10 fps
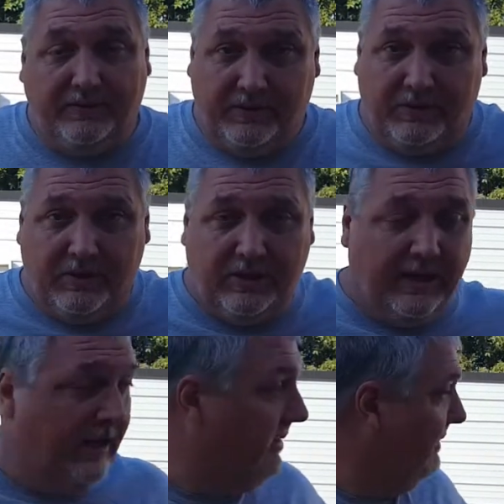If you
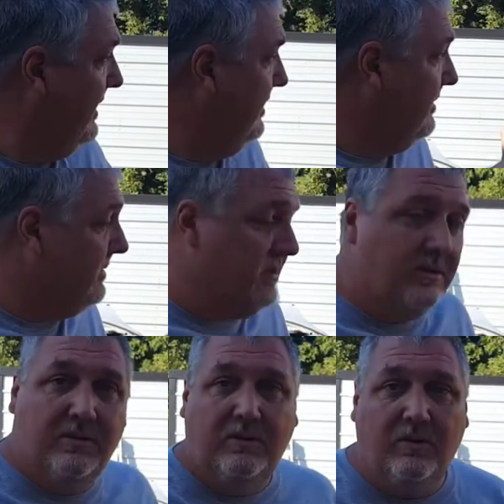check out the videos,
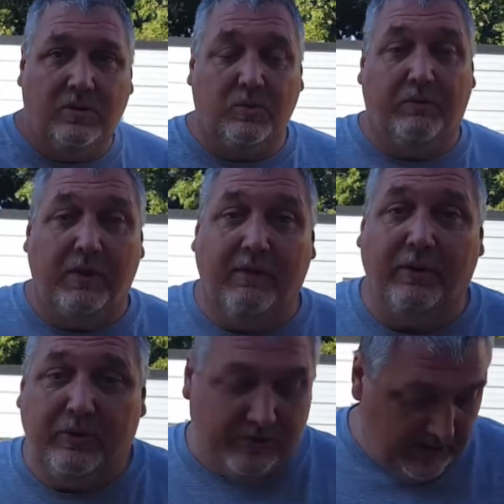it's because we've
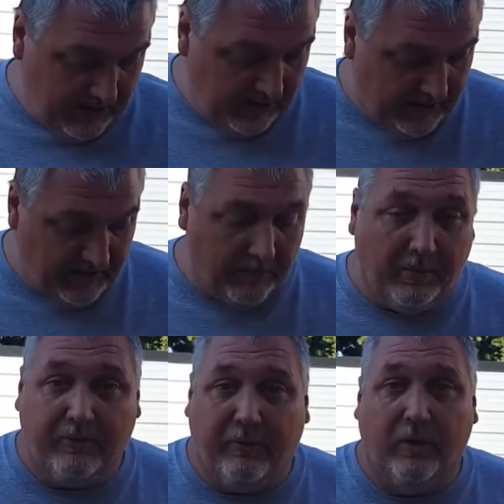never used it in the
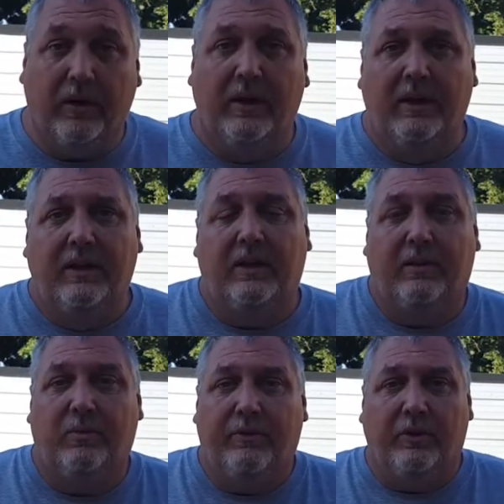summer before.
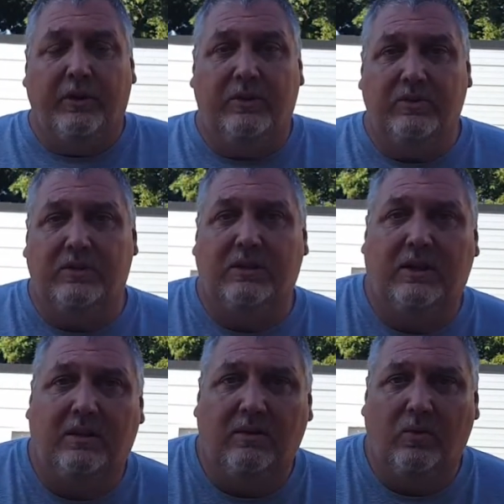Um, we've only used it
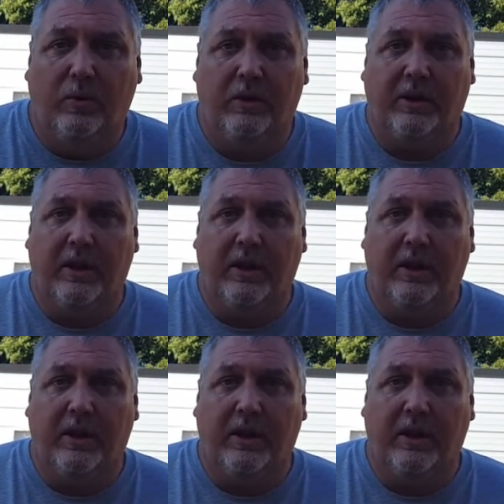in winter